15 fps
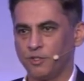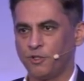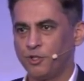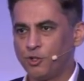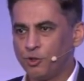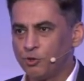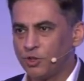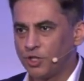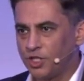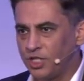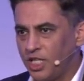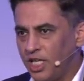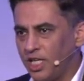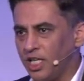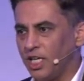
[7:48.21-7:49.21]
did you
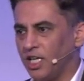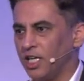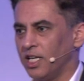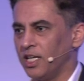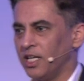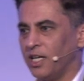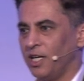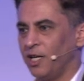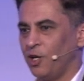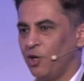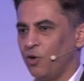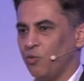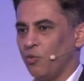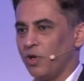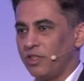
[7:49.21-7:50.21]
see
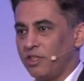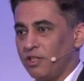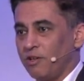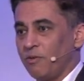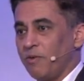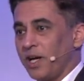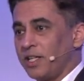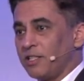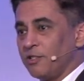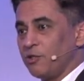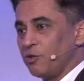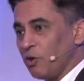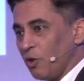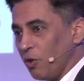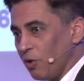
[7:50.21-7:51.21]
what the director
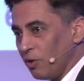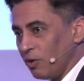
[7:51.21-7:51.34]
saw?